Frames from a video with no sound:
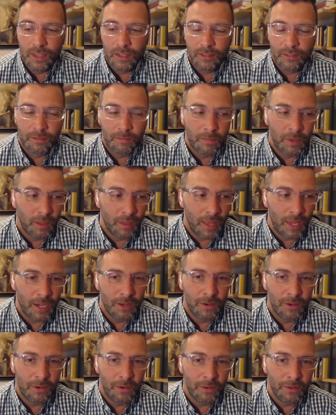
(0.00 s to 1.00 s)
this
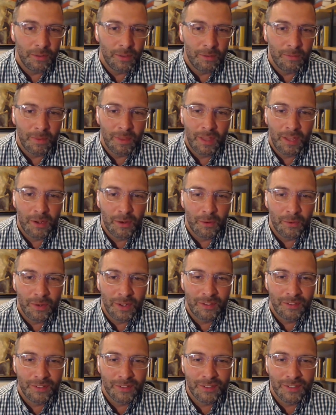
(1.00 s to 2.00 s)
millennial, the millennial
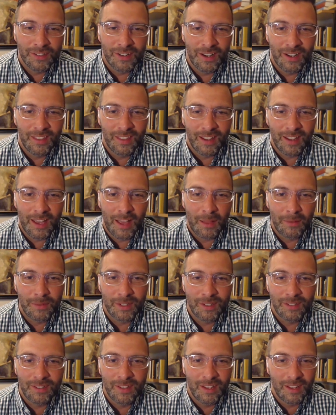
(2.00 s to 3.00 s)
research study that
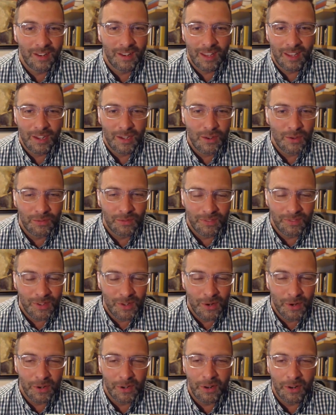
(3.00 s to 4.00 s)
Gallup just did, and again, you
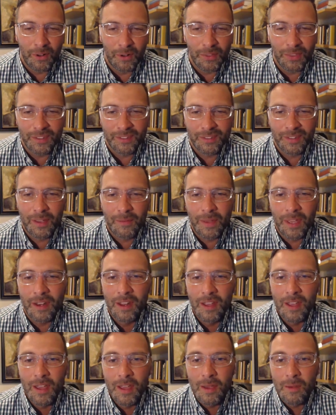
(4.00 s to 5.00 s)
you heard it all at the
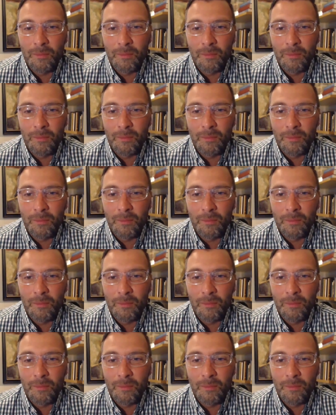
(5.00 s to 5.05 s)
summit,